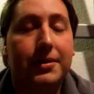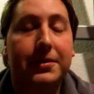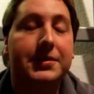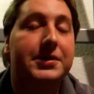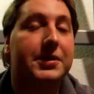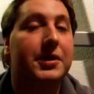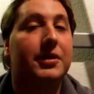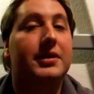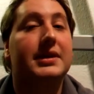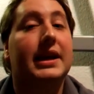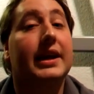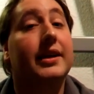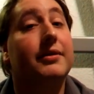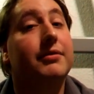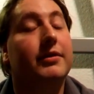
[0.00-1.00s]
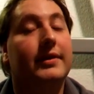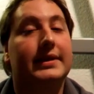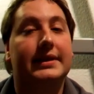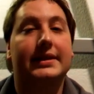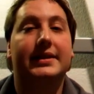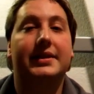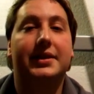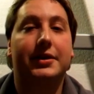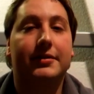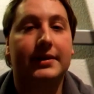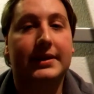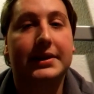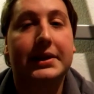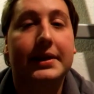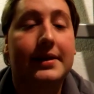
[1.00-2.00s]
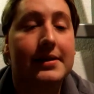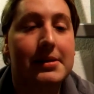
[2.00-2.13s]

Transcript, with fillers: also known as Hacking Forensic Security.